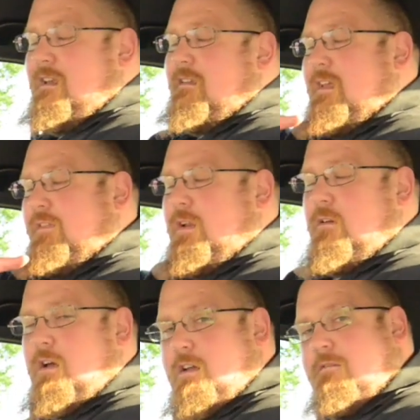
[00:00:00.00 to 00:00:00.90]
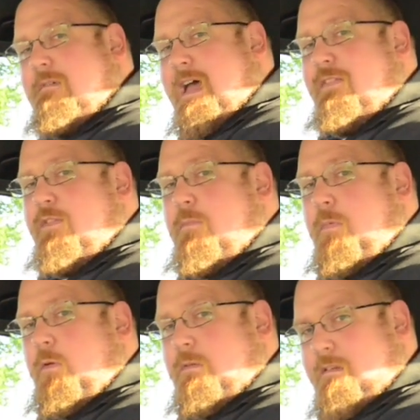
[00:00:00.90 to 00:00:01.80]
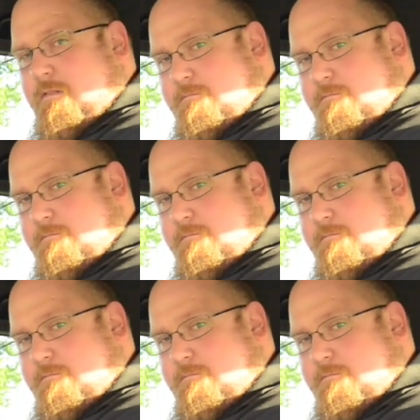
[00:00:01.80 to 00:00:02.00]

Let's have a little look at the boot.